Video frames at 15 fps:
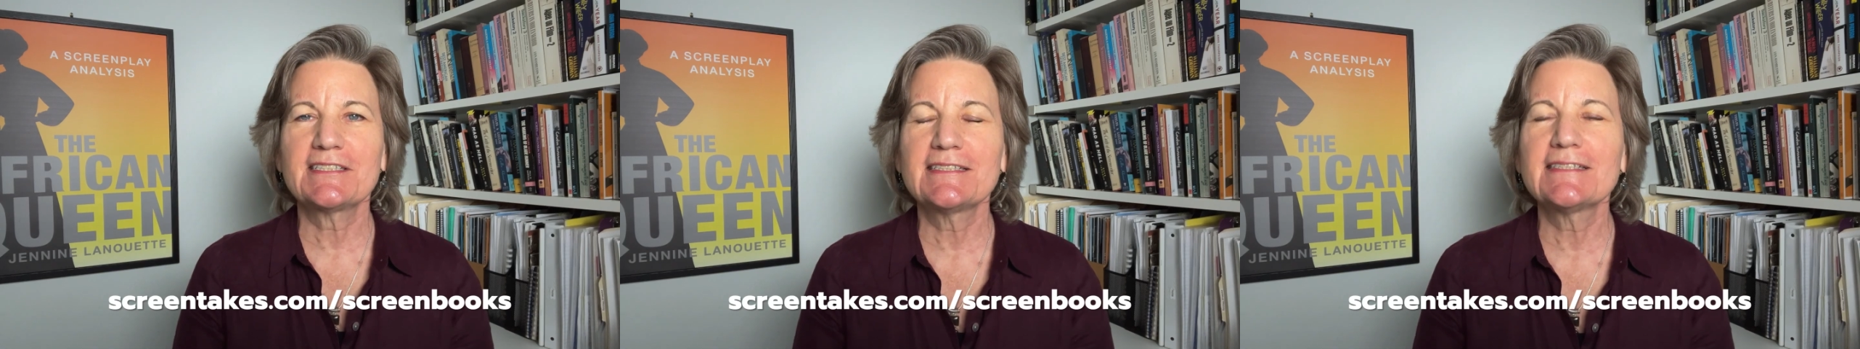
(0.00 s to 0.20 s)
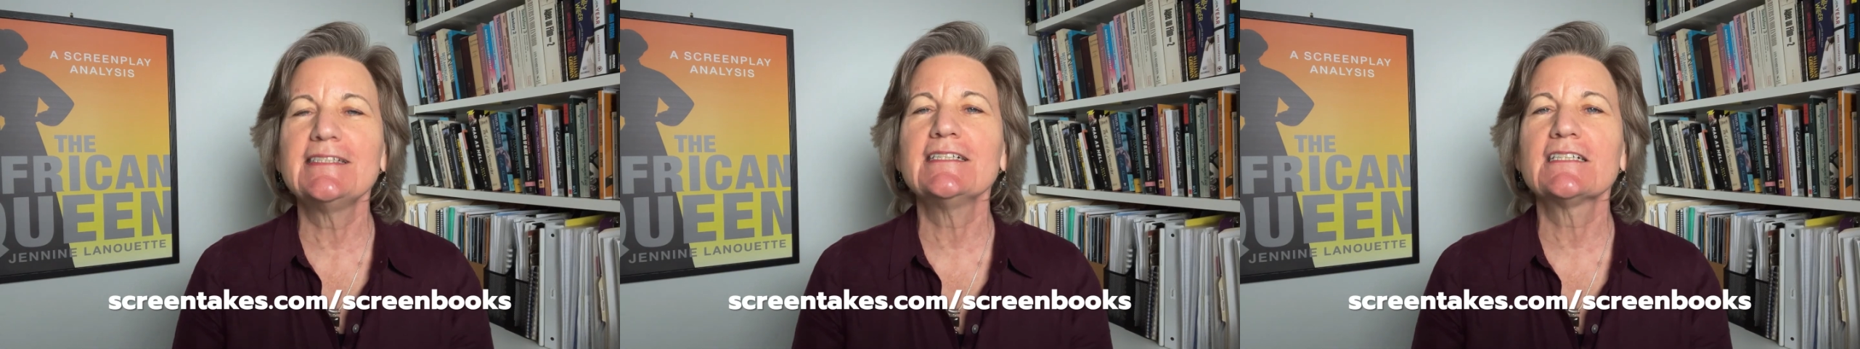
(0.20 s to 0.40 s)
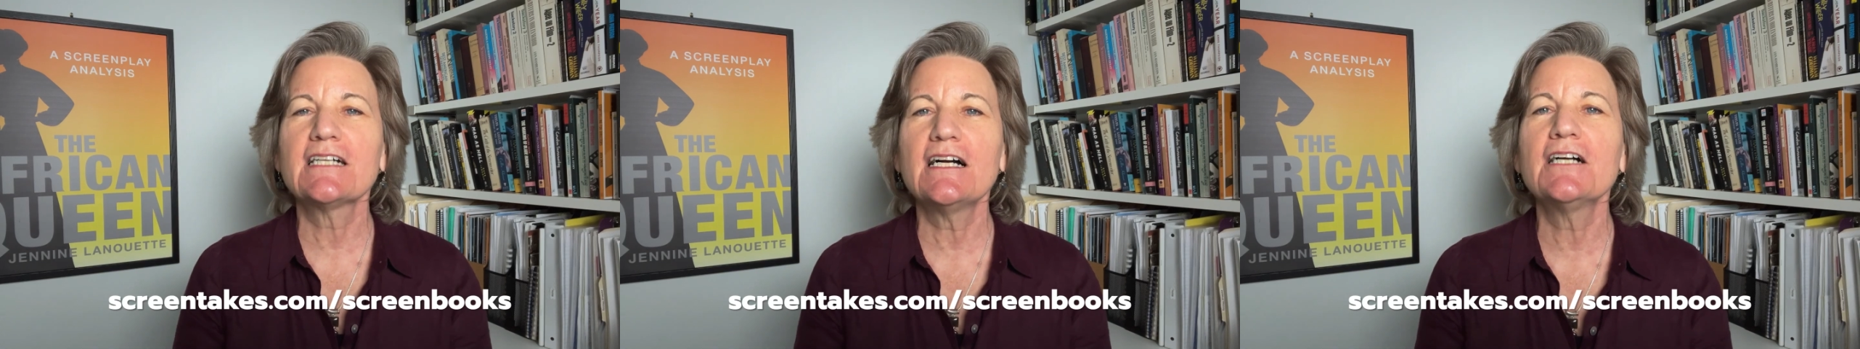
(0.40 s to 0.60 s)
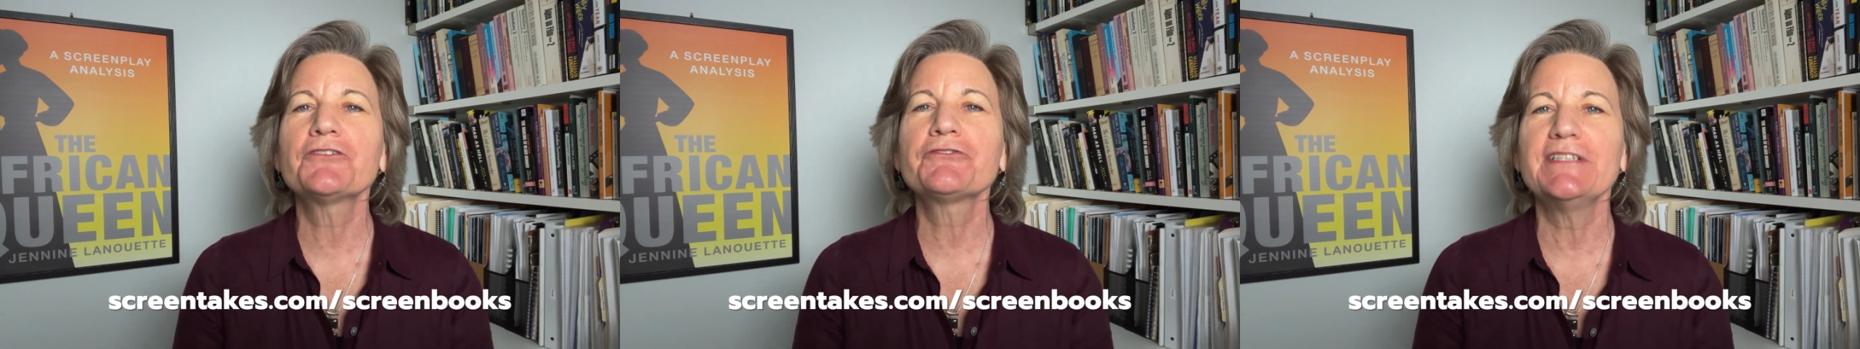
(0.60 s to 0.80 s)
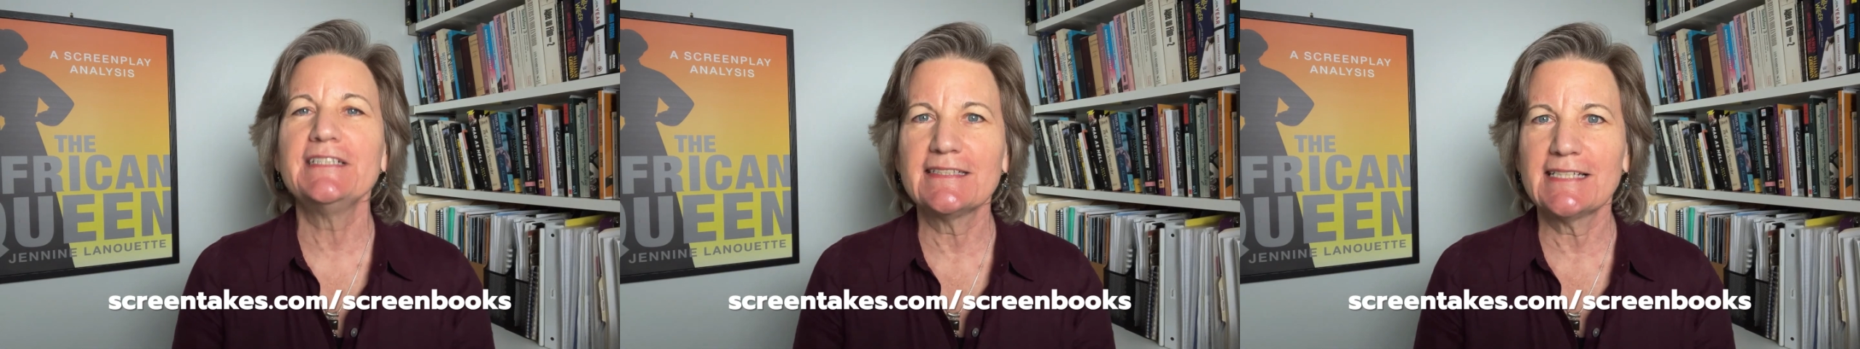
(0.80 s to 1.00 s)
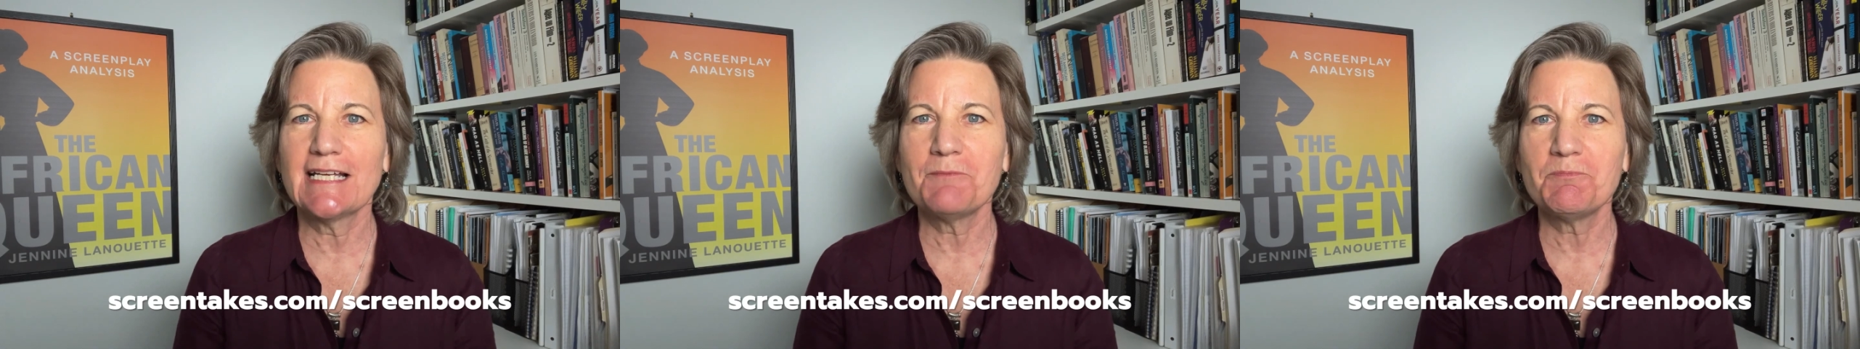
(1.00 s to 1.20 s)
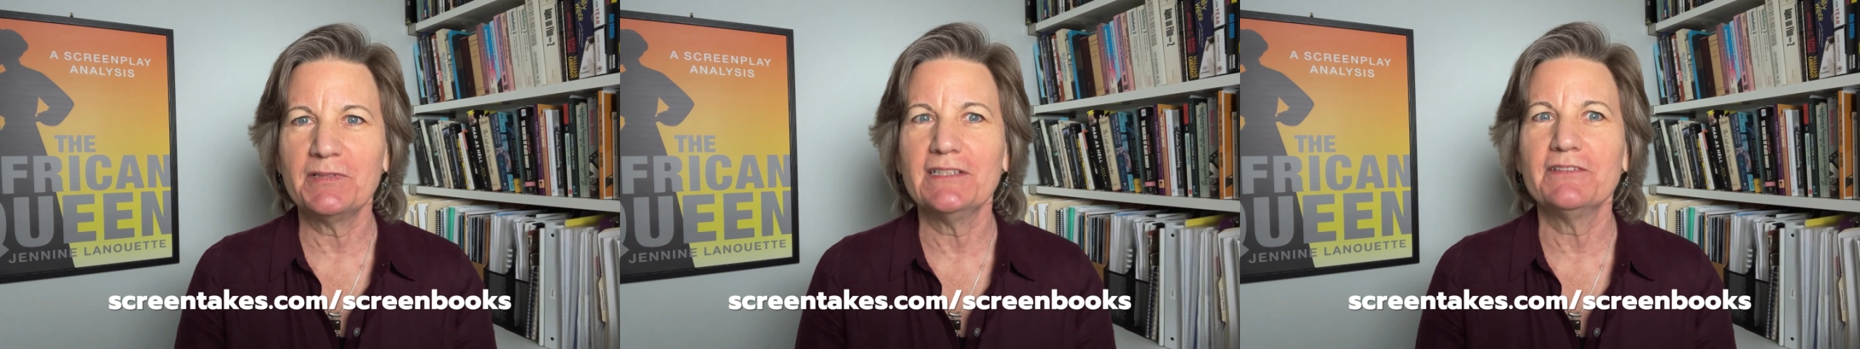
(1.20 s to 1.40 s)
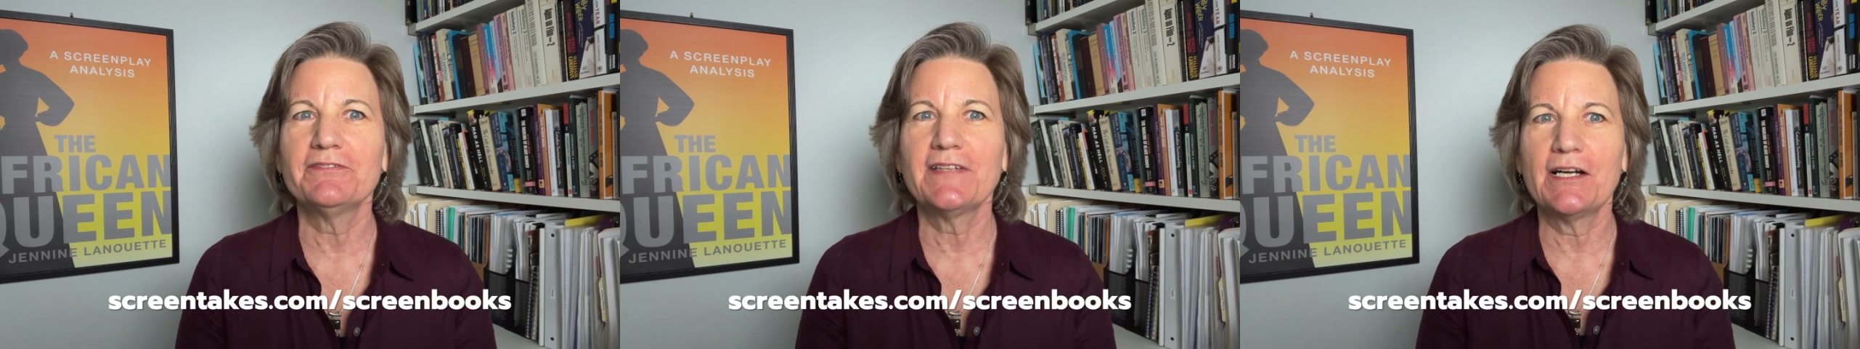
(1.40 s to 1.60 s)
to see a concrete
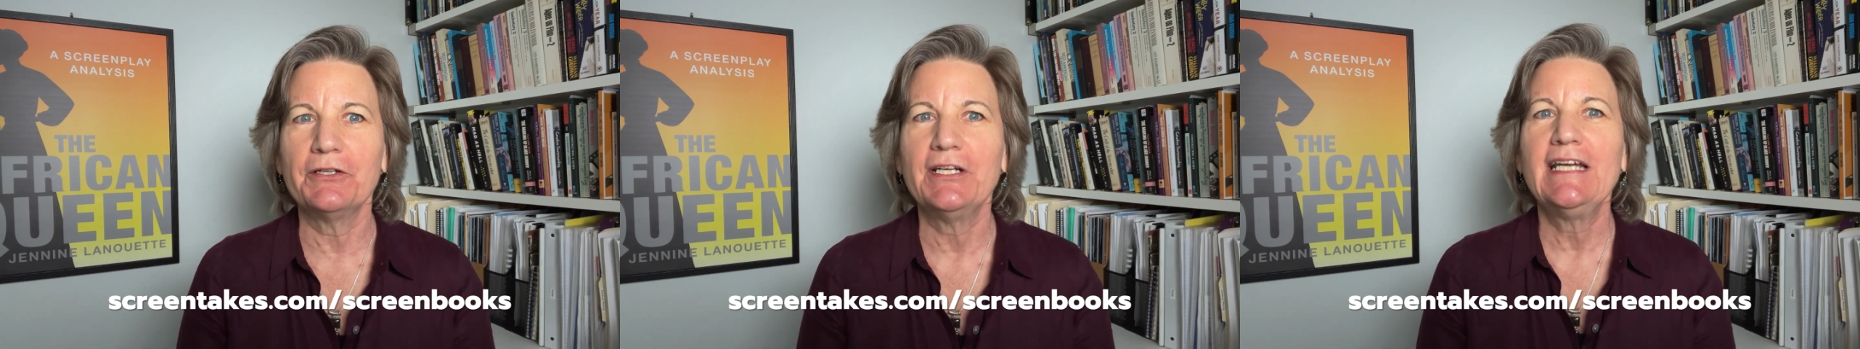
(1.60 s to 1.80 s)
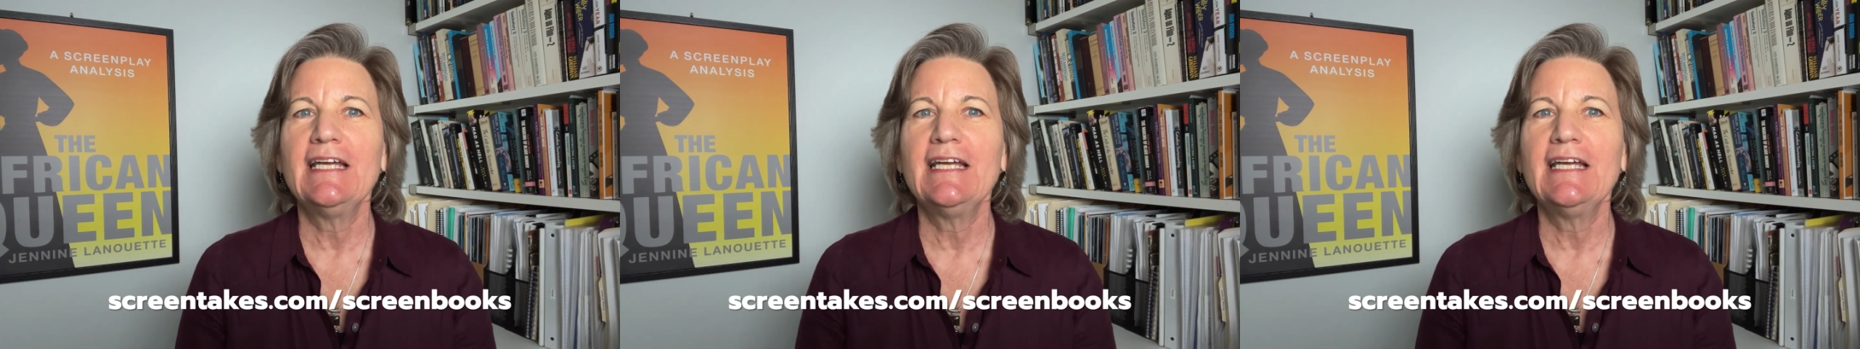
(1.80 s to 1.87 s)
example of how